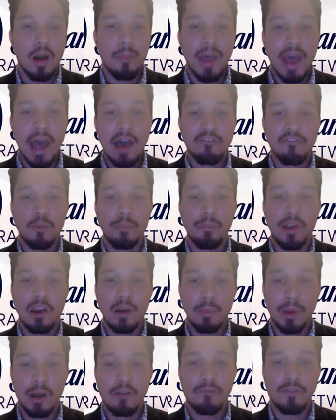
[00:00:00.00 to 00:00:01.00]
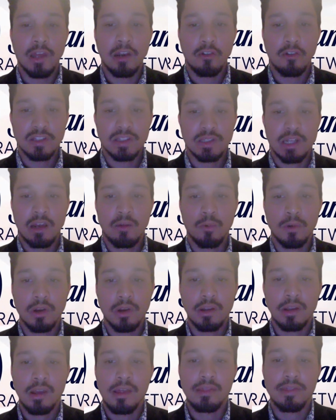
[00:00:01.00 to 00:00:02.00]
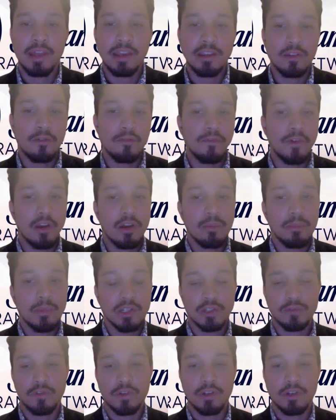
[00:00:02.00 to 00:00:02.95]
behalf of Paramount Veterans Network, thank you very much for